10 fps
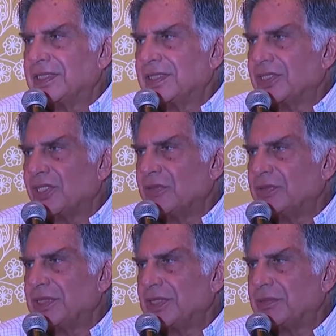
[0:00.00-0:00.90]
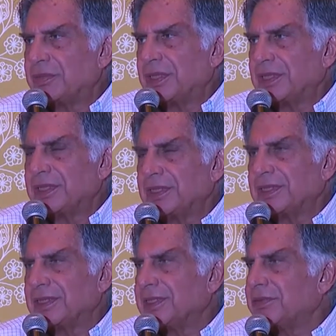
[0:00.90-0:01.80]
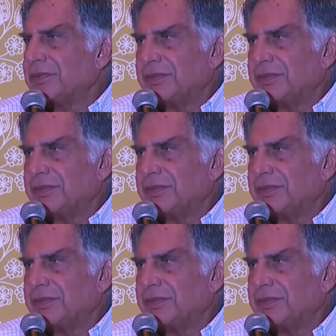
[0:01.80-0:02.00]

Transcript: conglomerate operations that